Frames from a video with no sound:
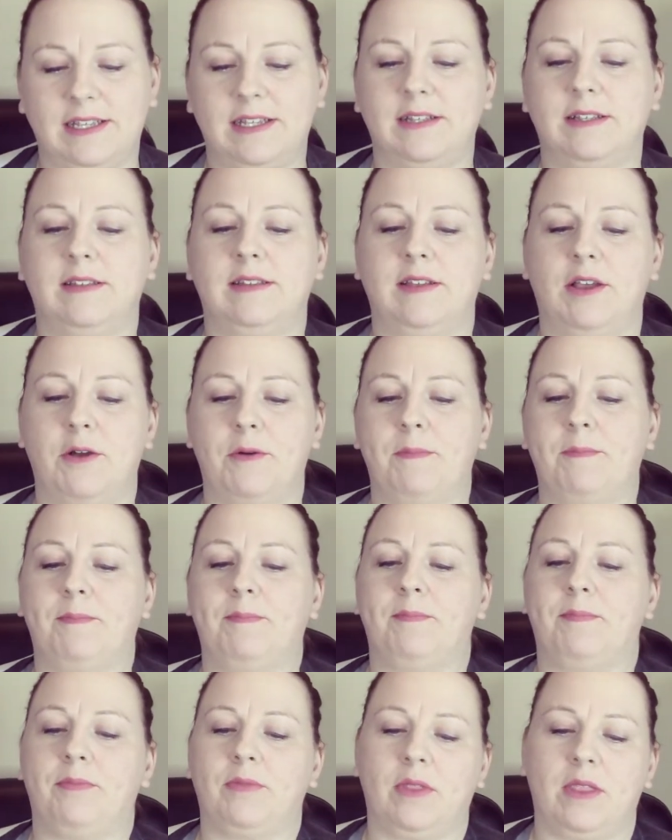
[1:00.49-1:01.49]
So,
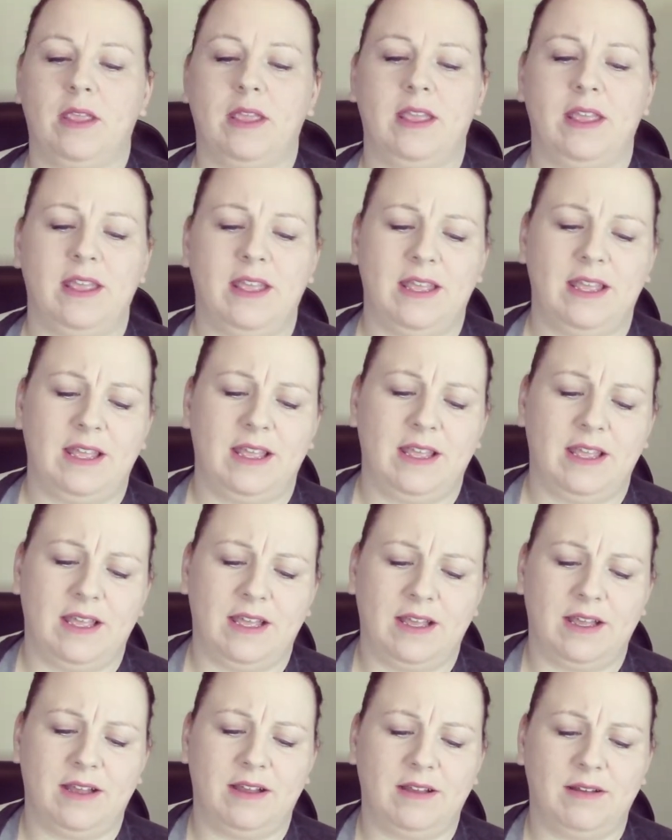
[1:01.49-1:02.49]

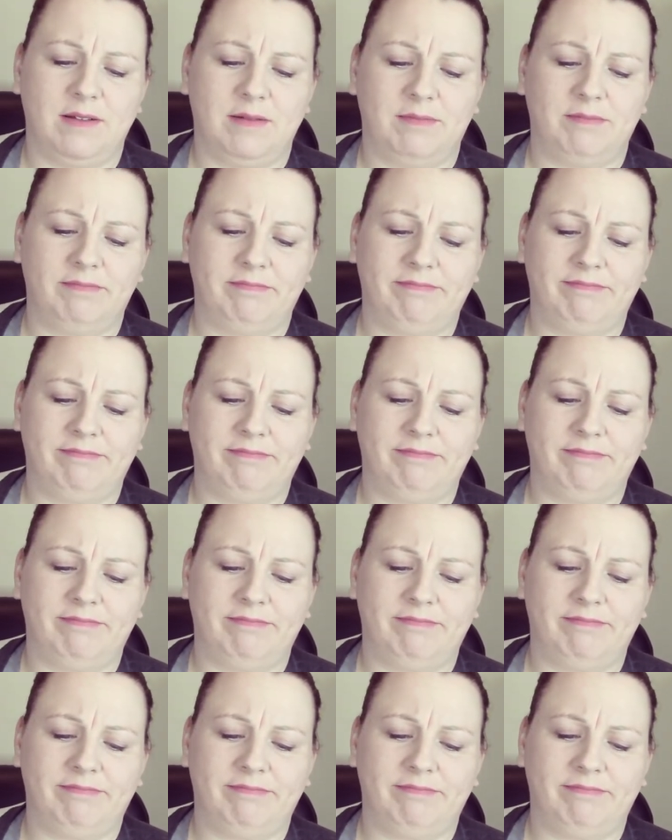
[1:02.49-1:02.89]
um,